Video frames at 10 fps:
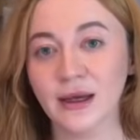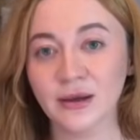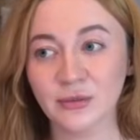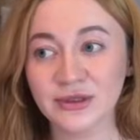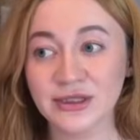
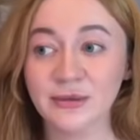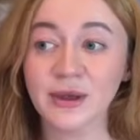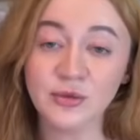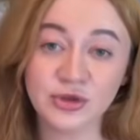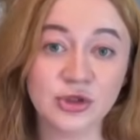It would seem
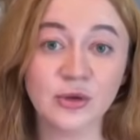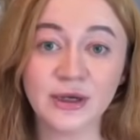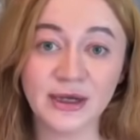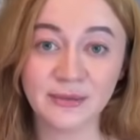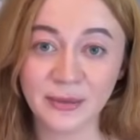that we should
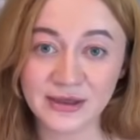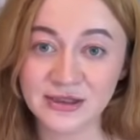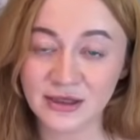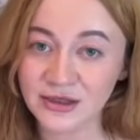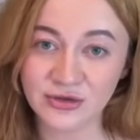only get
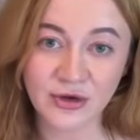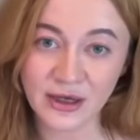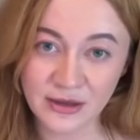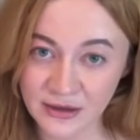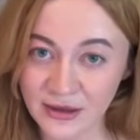Mexicans,
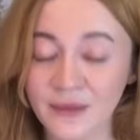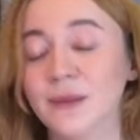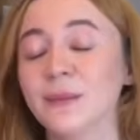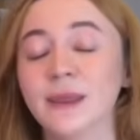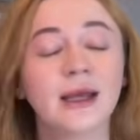right?
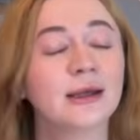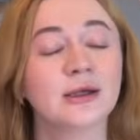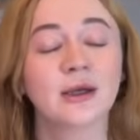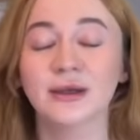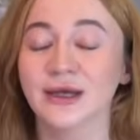But that's
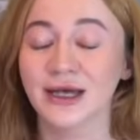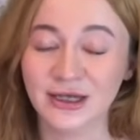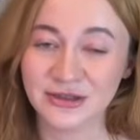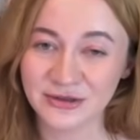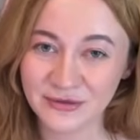not the
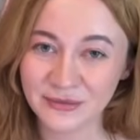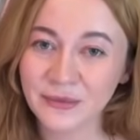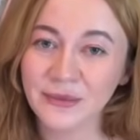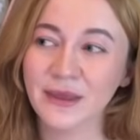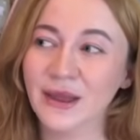case.
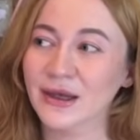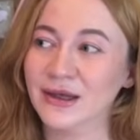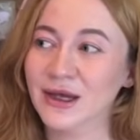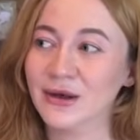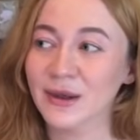
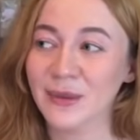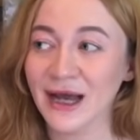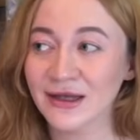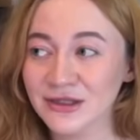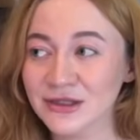Telegram
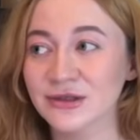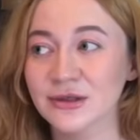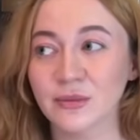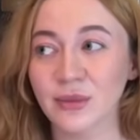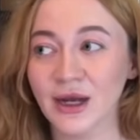ads is,
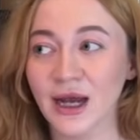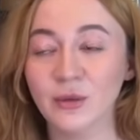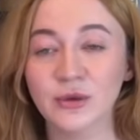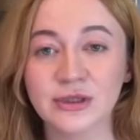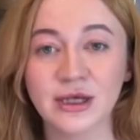well, I
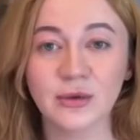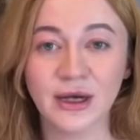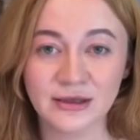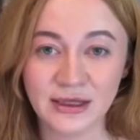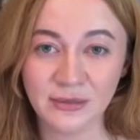won't say what
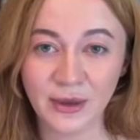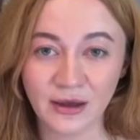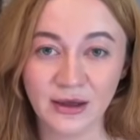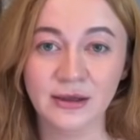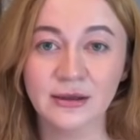I think
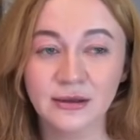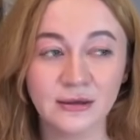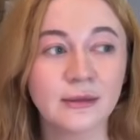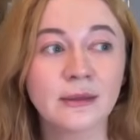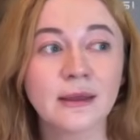about it.
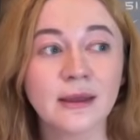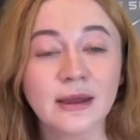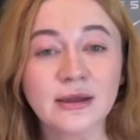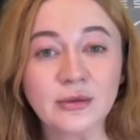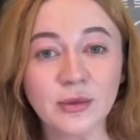
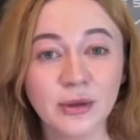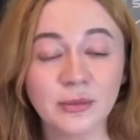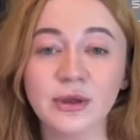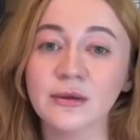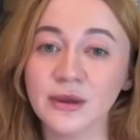It's, well, a
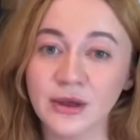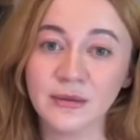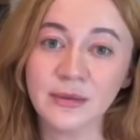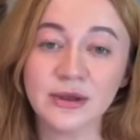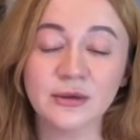bit of
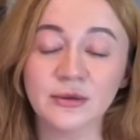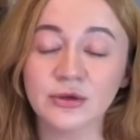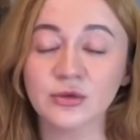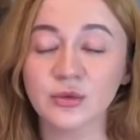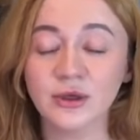a different
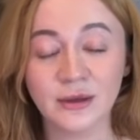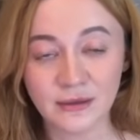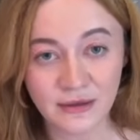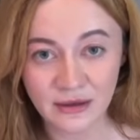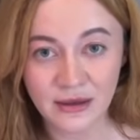story.
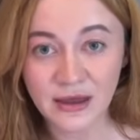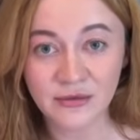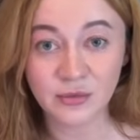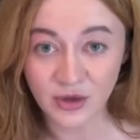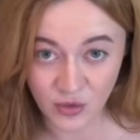
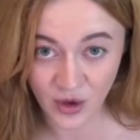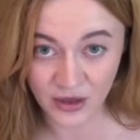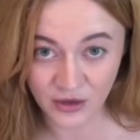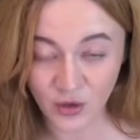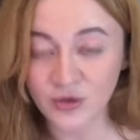If we
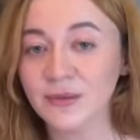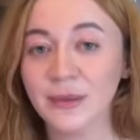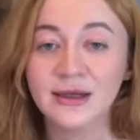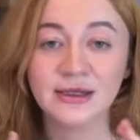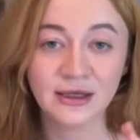want only
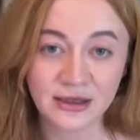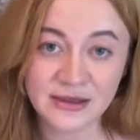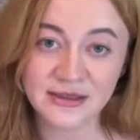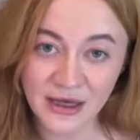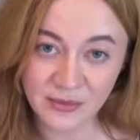
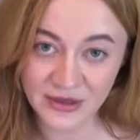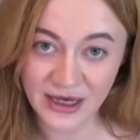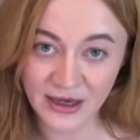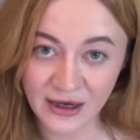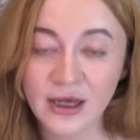Mexicans and we
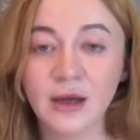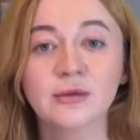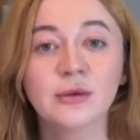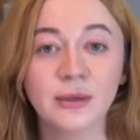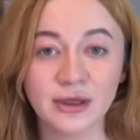take an account
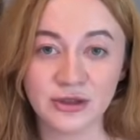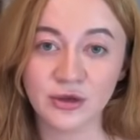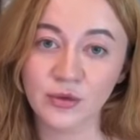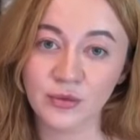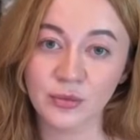for
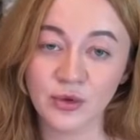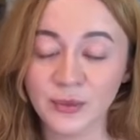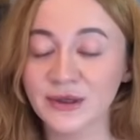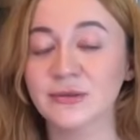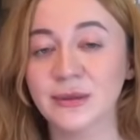Mexico, we
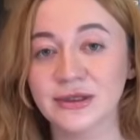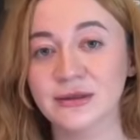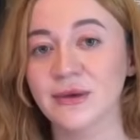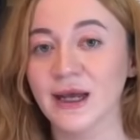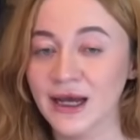must
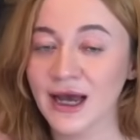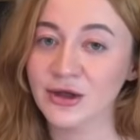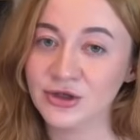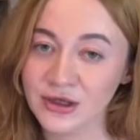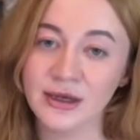specify
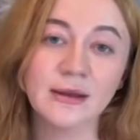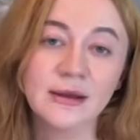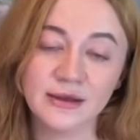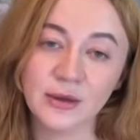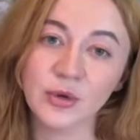actually
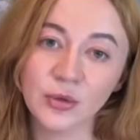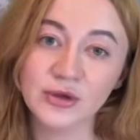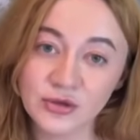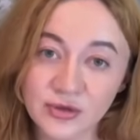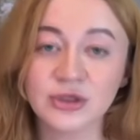that we
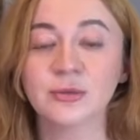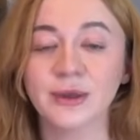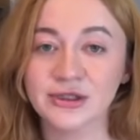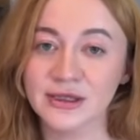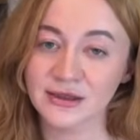want to reach
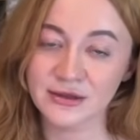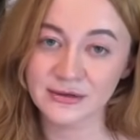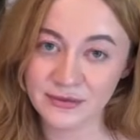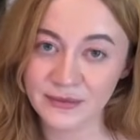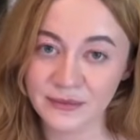Mexicans.
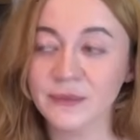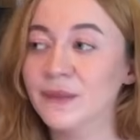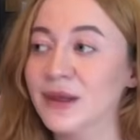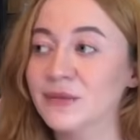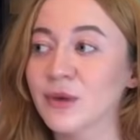
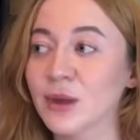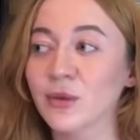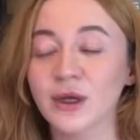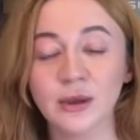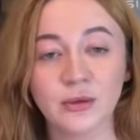If we are
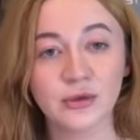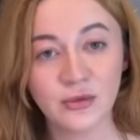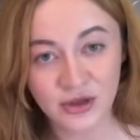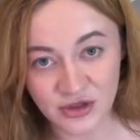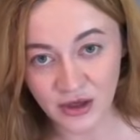working with
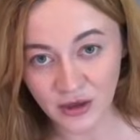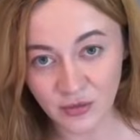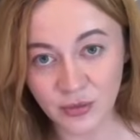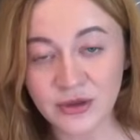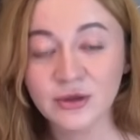Russia,
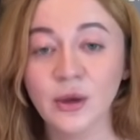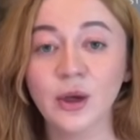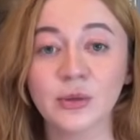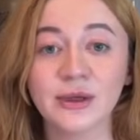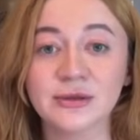we must
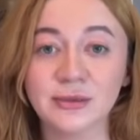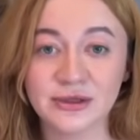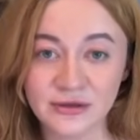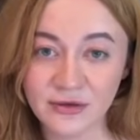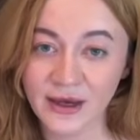always
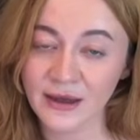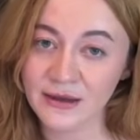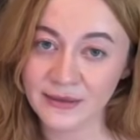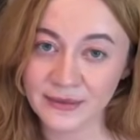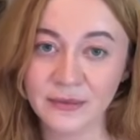specify
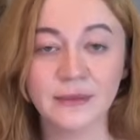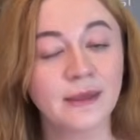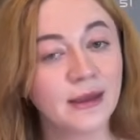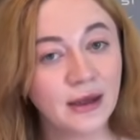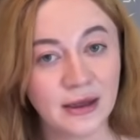
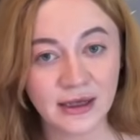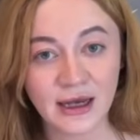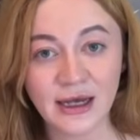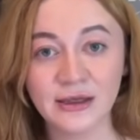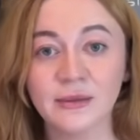there is an
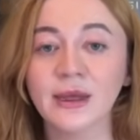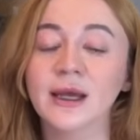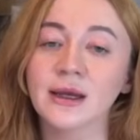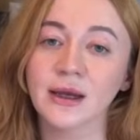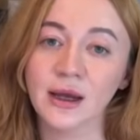item there.